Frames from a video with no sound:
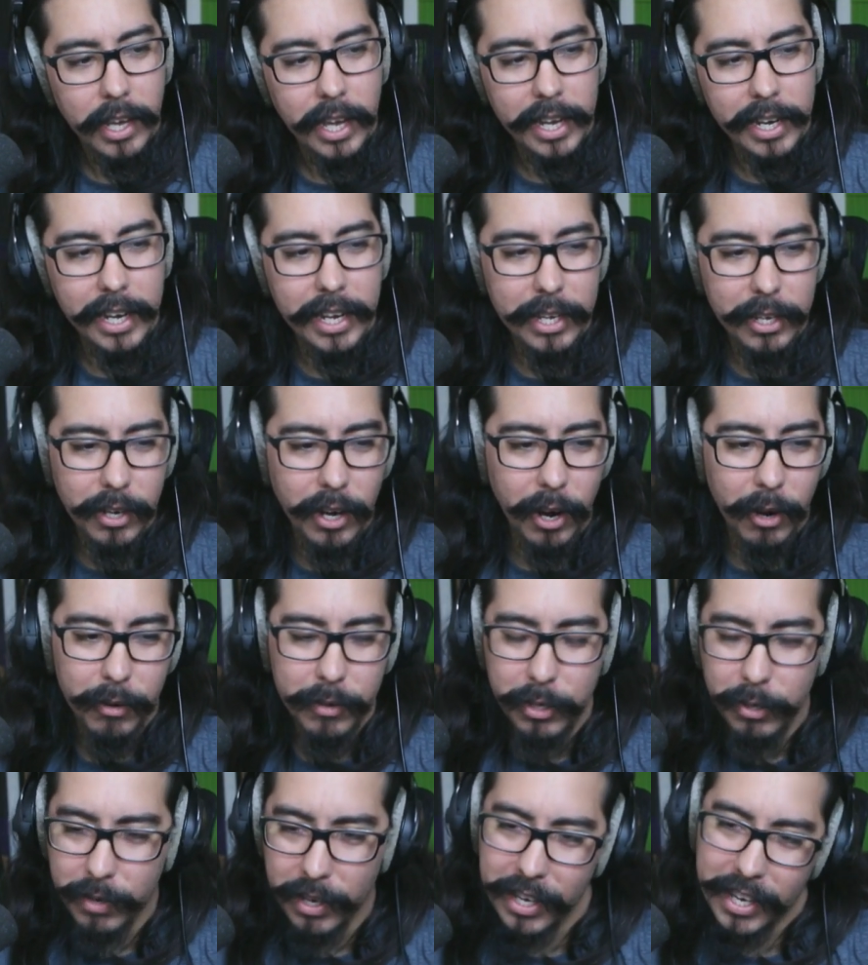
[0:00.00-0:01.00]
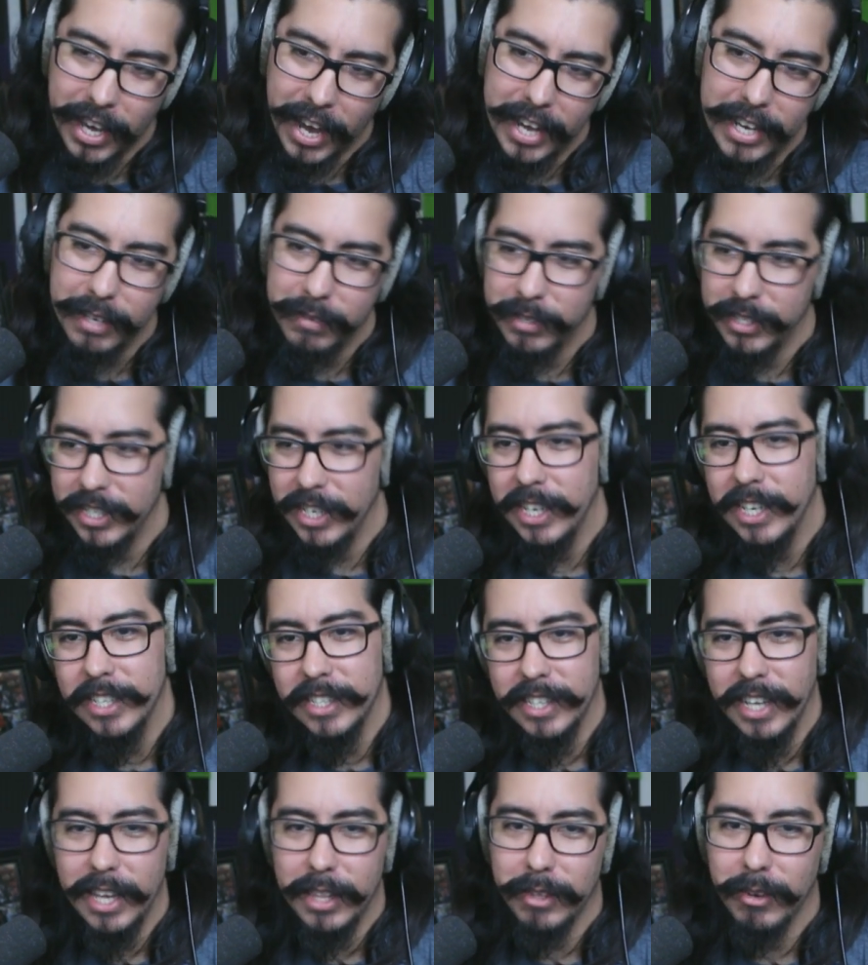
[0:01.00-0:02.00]
And, you could kind of see it
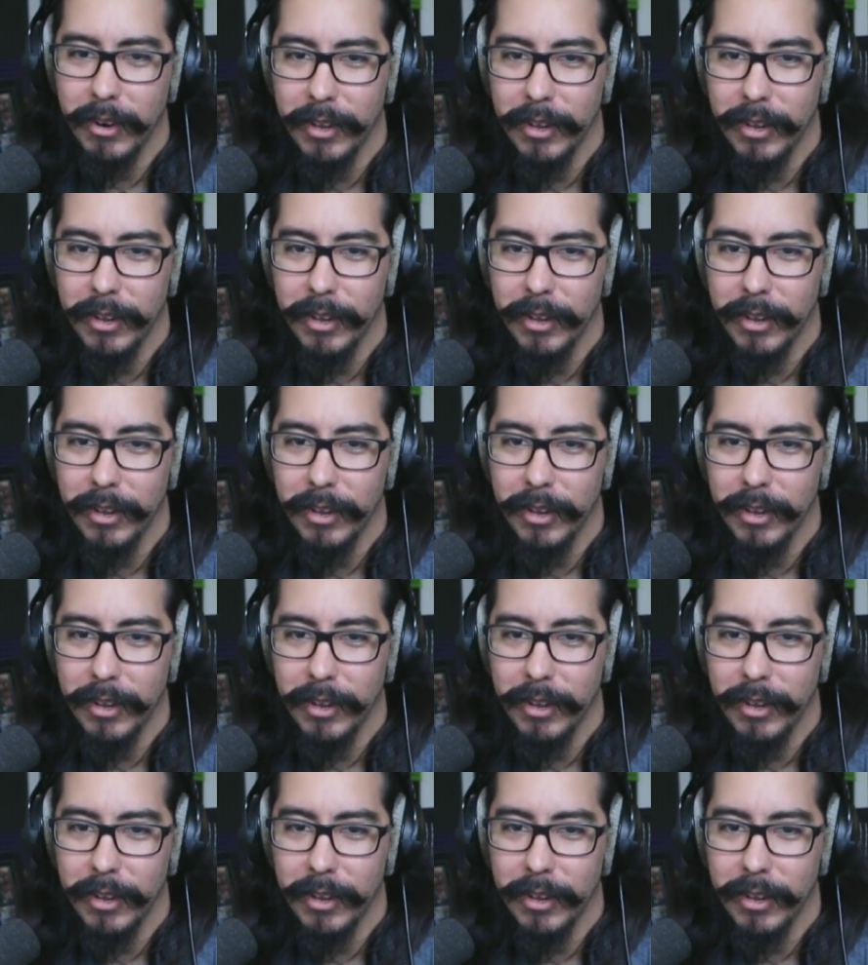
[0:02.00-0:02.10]
as that.